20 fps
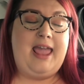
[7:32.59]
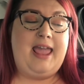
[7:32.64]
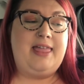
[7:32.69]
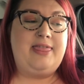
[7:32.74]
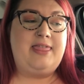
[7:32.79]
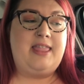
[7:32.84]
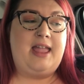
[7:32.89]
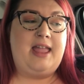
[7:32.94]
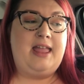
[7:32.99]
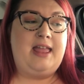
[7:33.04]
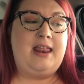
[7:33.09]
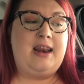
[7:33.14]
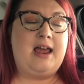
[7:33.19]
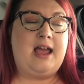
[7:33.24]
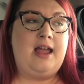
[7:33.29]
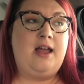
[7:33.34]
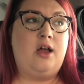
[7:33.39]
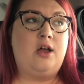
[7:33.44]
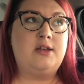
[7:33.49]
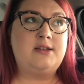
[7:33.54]
And then
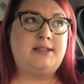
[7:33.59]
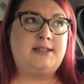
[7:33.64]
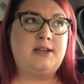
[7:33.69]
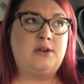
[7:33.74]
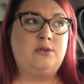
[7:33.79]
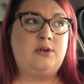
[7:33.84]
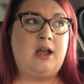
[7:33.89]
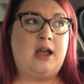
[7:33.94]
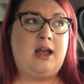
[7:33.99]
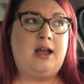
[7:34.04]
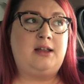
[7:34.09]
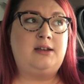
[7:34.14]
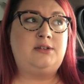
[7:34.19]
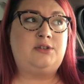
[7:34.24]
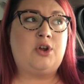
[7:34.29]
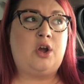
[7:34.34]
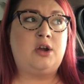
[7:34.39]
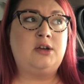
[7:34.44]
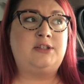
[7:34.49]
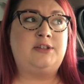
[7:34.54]
I also got
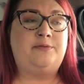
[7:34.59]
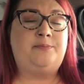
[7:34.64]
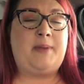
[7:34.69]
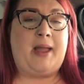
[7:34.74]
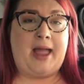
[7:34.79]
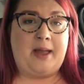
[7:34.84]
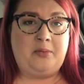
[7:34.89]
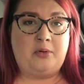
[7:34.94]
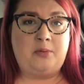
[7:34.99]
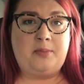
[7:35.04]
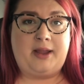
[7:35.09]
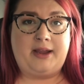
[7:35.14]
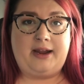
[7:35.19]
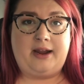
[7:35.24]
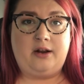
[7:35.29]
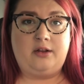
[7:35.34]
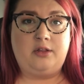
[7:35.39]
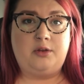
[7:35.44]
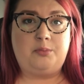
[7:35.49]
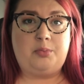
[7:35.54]
Dogs of Babel by
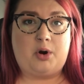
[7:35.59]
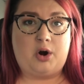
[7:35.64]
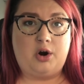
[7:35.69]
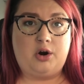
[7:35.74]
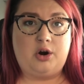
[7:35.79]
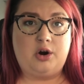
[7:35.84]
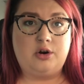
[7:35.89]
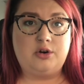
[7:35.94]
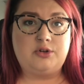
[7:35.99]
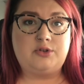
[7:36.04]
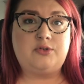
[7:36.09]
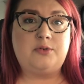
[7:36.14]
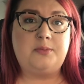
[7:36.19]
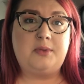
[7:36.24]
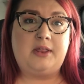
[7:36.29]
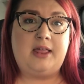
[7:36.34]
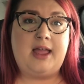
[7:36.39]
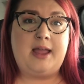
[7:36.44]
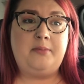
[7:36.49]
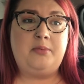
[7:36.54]
Carolyn Parkhurst from
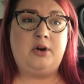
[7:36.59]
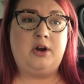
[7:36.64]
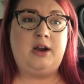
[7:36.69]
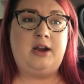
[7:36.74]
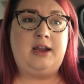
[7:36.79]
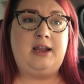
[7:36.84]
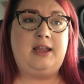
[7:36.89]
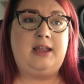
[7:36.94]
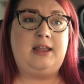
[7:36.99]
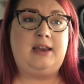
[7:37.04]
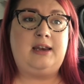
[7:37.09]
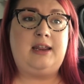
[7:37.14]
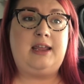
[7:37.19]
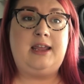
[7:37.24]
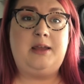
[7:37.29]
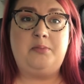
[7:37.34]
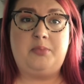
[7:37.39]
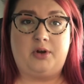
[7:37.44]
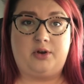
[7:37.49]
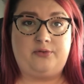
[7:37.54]
the library in
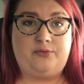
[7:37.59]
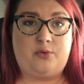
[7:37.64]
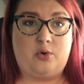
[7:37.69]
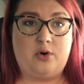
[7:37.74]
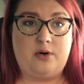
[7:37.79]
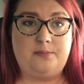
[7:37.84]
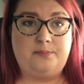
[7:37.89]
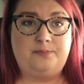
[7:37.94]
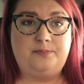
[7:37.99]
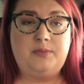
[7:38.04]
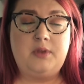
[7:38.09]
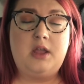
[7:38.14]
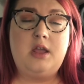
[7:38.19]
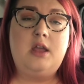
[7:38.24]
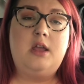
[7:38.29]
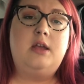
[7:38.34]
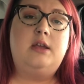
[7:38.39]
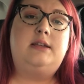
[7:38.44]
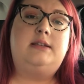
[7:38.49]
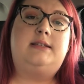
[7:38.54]
ebook form.
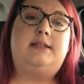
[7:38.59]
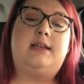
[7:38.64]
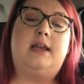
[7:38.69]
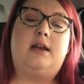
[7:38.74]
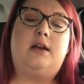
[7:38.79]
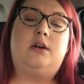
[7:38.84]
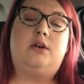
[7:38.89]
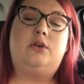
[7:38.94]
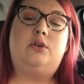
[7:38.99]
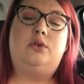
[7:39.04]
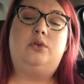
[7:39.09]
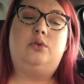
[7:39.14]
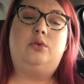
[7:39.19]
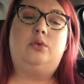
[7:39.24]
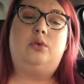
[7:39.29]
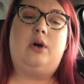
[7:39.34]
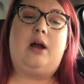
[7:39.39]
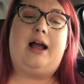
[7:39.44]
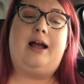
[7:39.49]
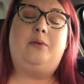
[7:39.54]

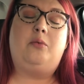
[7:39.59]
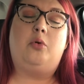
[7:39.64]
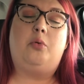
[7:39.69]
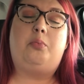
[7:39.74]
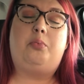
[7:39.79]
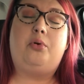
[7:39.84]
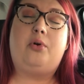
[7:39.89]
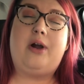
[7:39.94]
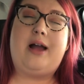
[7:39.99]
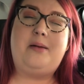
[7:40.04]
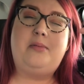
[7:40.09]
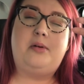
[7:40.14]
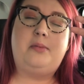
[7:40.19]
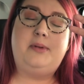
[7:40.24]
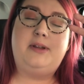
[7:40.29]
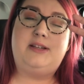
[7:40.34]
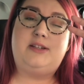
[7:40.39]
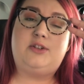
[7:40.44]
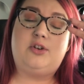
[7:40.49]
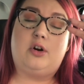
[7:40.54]
So I will
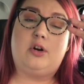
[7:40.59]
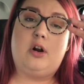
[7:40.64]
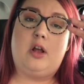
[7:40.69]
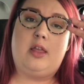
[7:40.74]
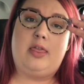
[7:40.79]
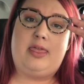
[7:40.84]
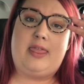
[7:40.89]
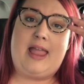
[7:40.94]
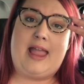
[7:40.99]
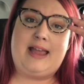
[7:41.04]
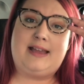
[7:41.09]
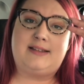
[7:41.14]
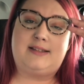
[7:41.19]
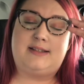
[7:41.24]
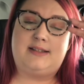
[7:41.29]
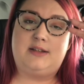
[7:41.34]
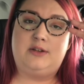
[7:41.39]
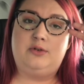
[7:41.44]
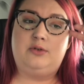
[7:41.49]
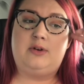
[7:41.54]
probably start on that
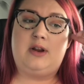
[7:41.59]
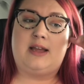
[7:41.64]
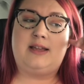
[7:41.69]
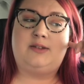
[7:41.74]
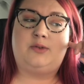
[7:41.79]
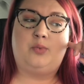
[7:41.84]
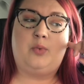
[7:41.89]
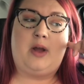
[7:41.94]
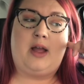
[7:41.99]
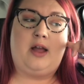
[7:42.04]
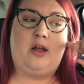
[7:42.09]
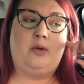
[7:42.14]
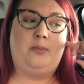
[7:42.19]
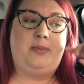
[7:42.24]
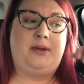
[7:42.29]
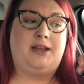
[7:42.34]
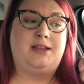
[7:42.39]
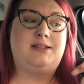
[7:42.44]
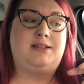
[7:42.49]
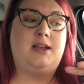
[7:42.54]
soon as well
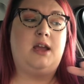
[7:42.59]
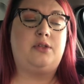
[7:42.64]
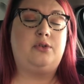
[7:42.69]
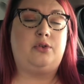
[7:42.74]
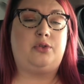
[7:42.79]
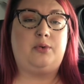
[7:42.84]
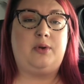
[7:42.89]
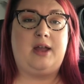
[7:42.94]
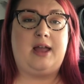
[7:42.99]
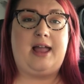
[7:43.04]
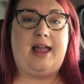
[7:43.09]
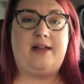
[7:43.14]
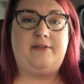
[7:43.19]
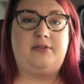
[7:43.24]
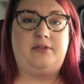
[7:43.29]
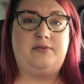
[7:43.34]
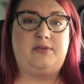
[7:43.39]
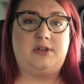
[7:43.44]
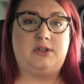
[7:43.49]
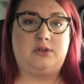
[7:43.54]
because the other three I have
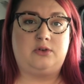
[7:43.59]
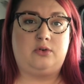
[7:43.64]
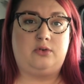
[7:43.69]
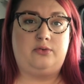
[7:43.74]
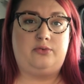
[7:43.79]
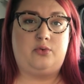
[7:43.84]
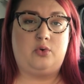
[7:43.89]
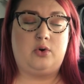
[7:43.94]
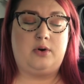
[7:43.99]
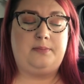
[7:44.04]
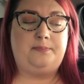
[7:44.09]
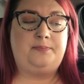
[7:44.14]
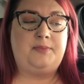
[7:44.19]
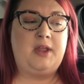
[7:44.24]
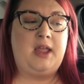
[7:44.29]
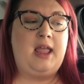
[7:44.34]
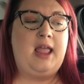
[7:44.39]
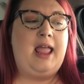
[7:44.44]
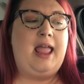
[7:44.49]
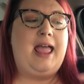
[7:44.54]
in physical form.
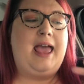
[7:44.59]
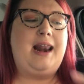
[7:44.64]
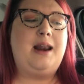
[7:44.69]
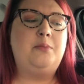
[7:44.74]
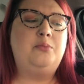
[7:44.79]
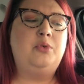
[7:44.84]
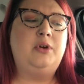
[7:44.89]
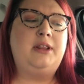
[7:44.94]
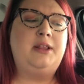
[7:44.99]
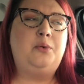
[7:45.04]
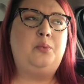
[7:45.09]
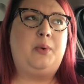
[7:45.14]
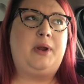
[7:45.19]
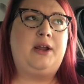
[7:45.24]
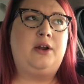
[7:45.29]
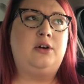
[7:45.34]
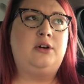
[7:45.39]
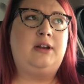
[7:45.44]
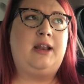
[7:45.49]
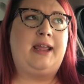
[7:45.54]
And I'm really
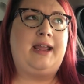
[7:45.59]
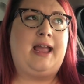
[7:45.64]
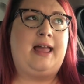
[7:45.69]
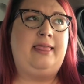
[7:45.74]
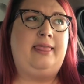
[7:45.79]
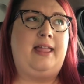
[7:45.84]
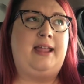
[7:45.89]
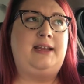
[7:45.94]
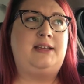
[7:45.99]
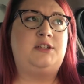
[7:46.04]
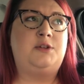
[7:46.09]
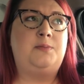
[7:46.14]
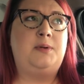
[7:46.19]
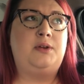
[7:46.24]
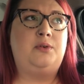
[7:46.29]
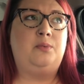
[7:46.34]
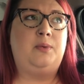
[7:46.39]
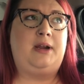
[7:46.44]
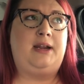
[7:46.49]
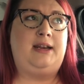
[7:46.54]
weird. Like I like to
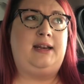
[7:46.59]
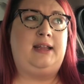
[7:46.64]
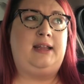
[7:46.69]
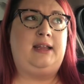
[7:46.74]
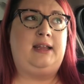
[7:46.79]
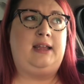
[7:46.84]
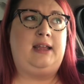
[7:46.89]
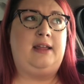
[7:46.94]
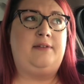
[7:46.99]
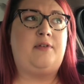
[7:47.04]
be reading.